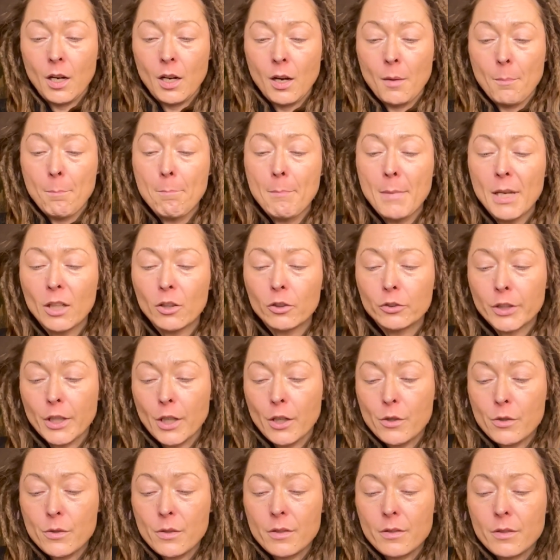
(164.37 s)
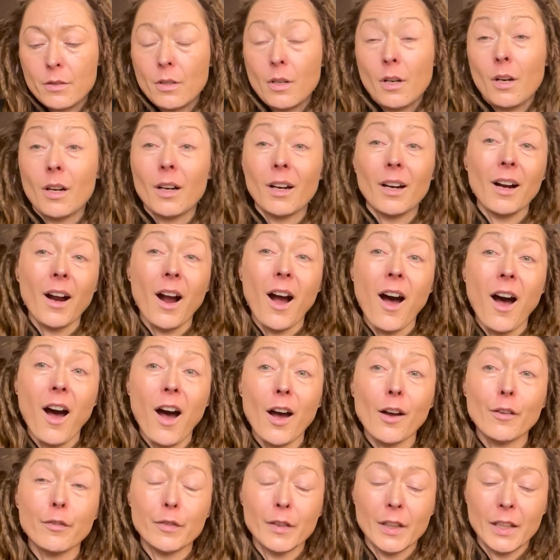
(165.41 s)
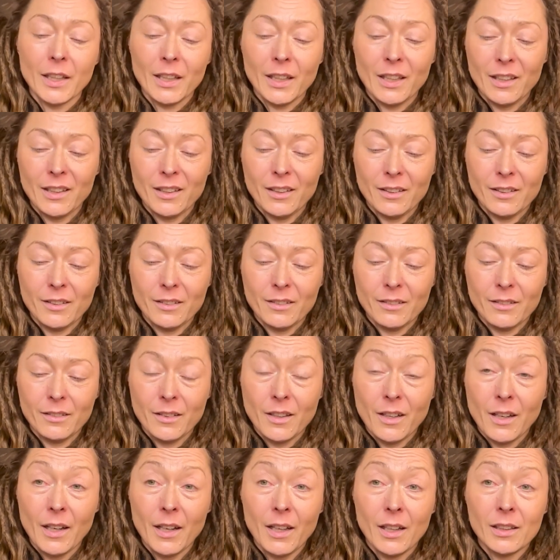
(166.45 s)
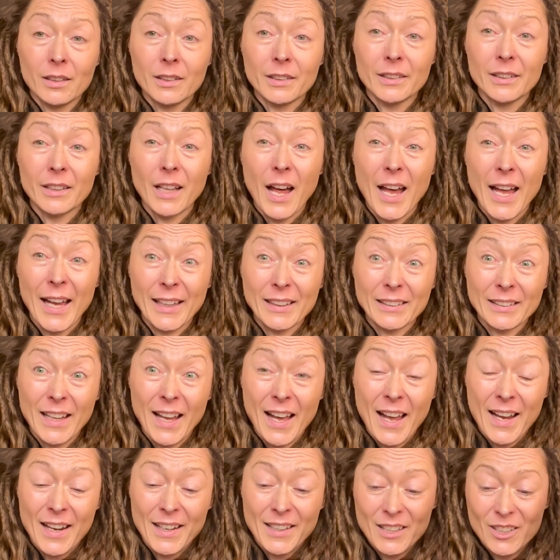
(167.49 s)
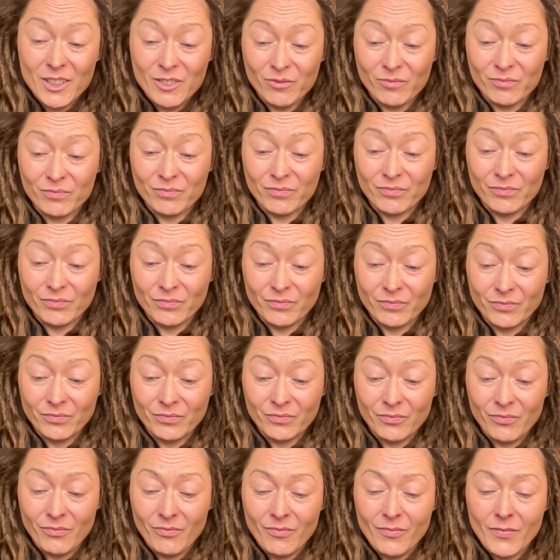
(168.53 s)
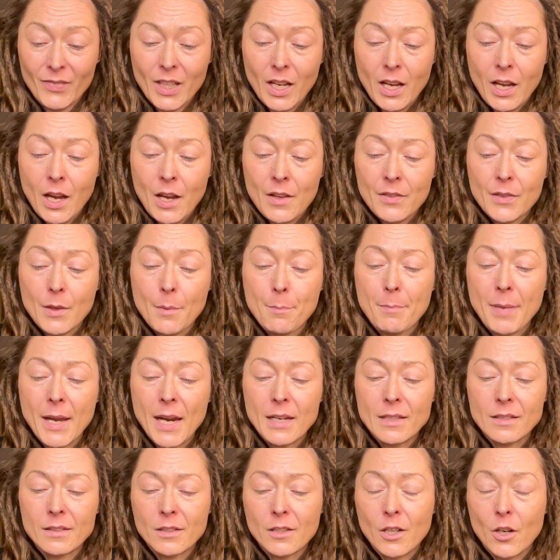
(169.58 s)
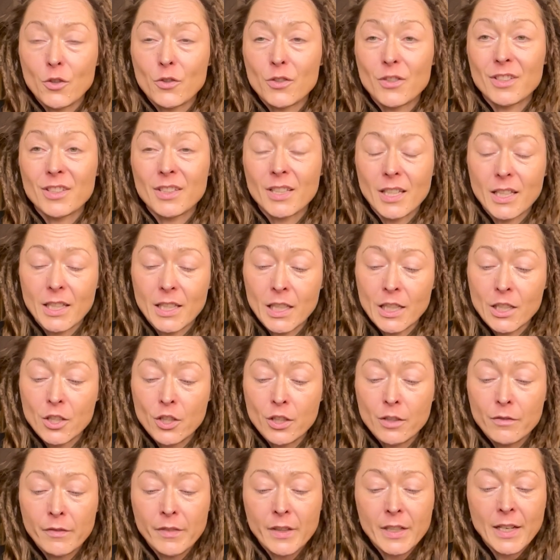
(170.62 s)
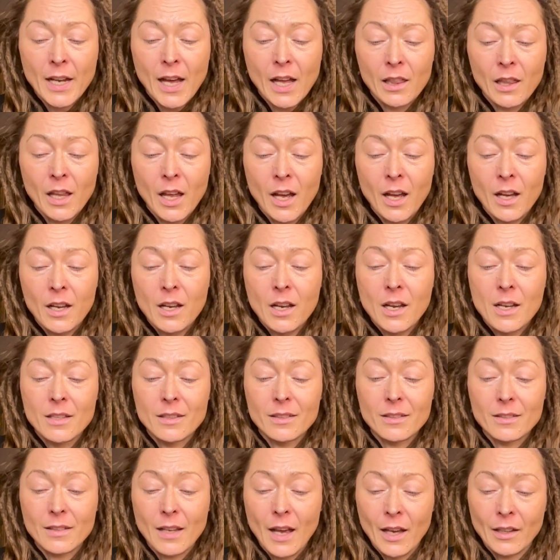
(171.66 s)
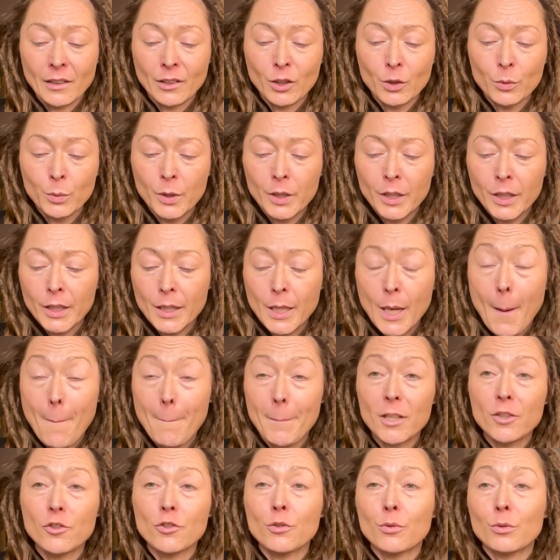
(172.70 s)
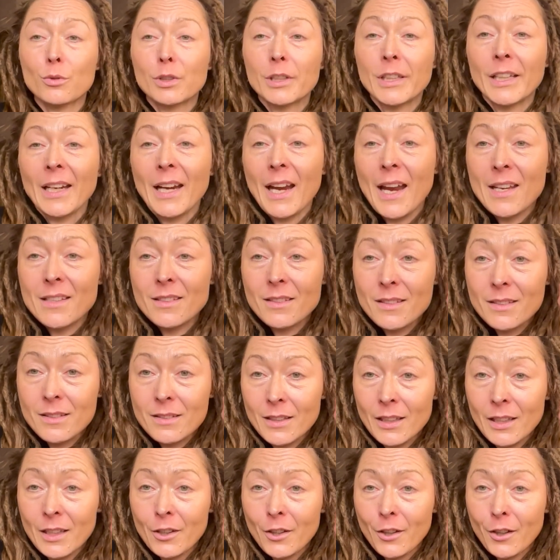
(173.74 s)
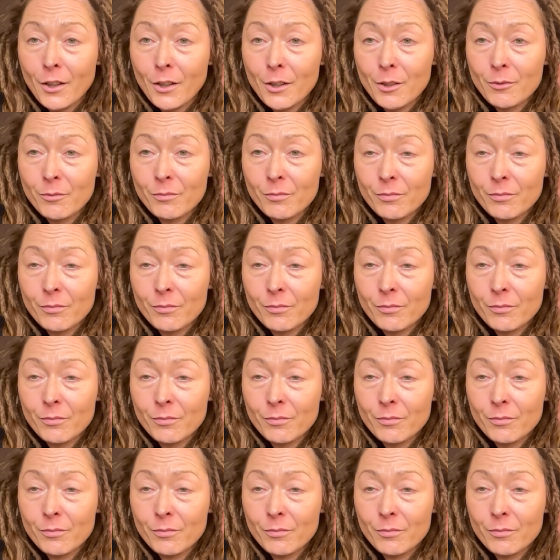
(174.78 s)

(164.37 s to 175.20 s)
Middle notes, coffee, lang lang. The base notes, Tahitian vanilla, sandalwood, patchouli, and cedar.